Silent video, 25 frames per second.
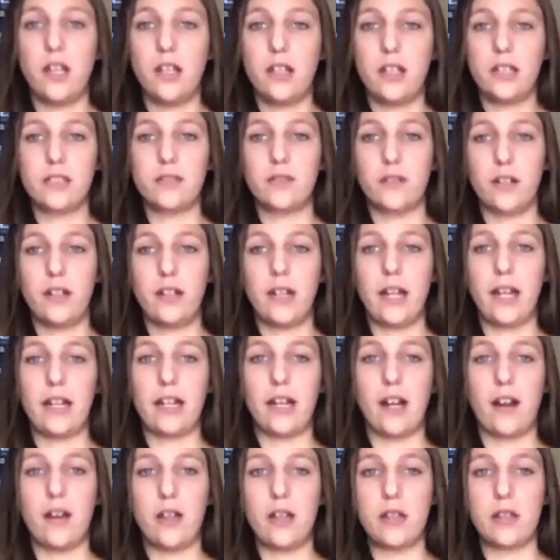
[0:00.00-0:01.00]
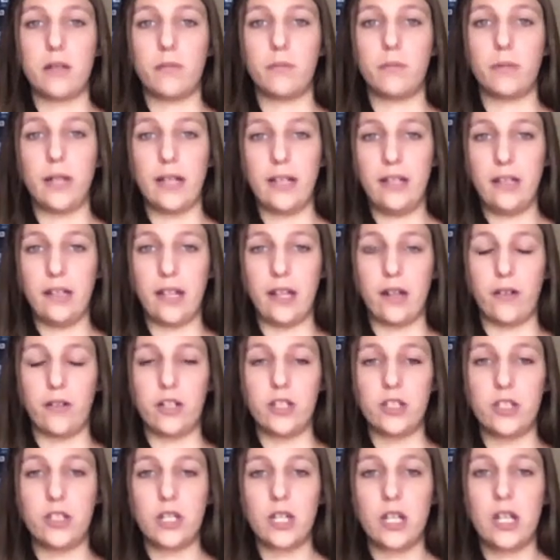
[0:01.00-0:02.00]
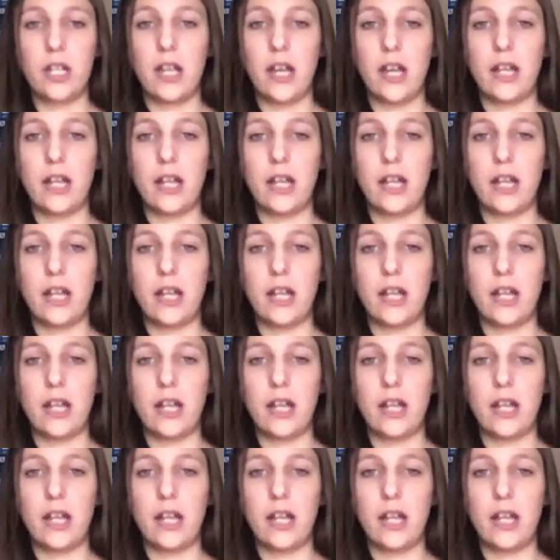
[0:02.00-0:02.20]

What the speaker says: This written handout is in plain language,